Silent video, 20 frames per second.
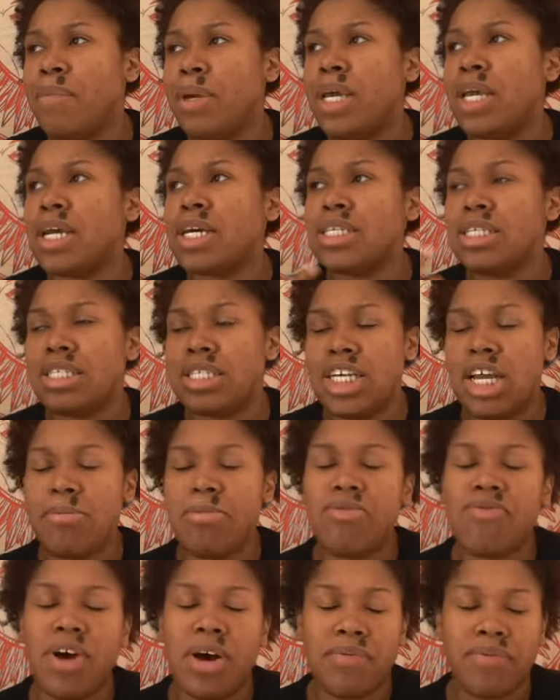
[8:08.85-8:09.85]
being a
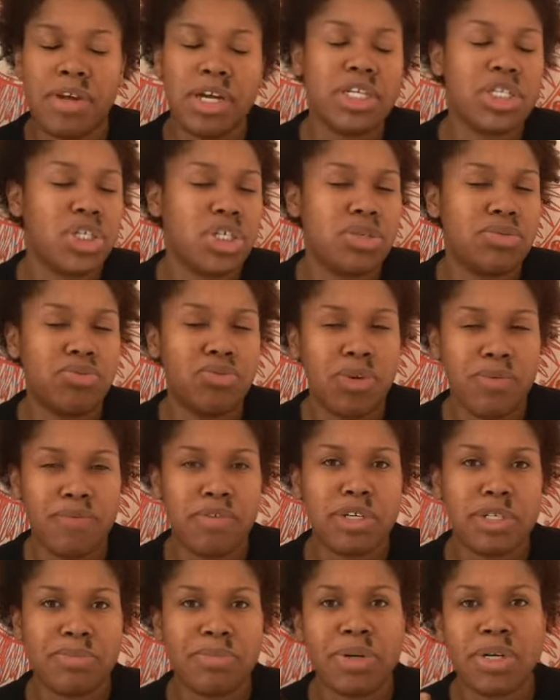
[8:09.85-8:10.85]
stable foundation
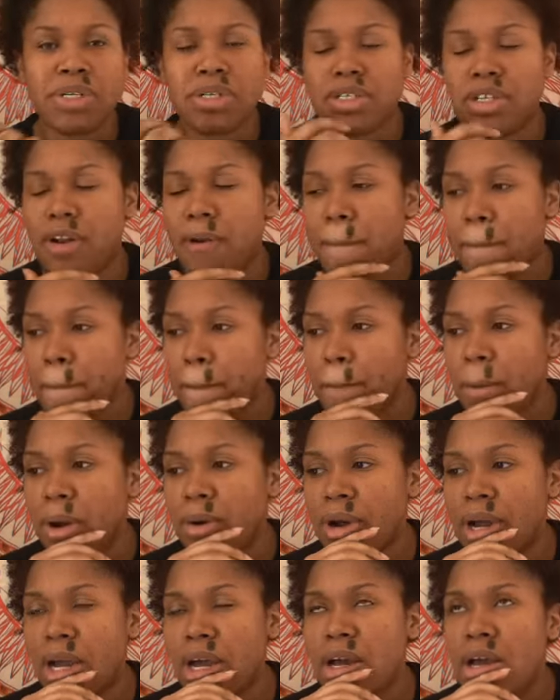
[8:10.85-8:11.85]
with this person
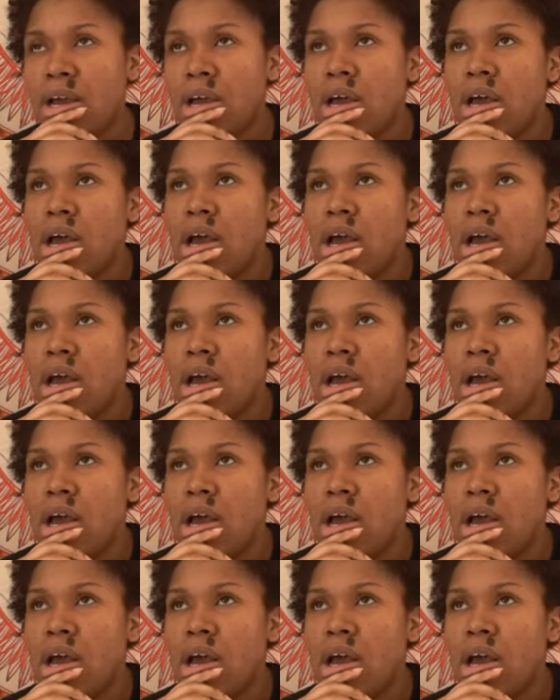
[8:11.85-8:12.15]
all right